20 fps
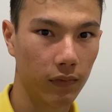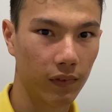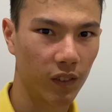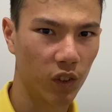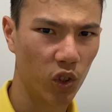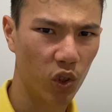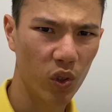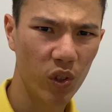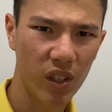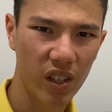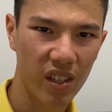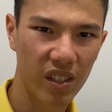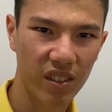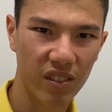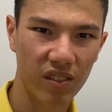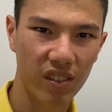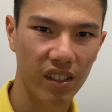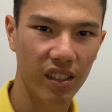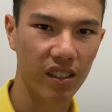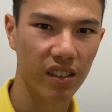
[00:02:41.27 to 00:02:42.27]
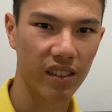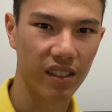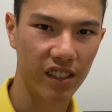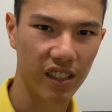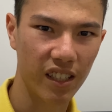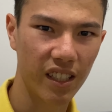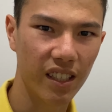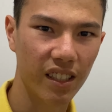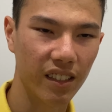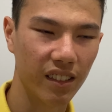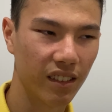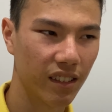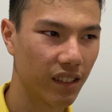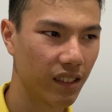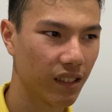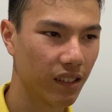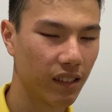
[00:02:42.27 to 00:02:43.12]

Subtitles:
2 years already, jeez.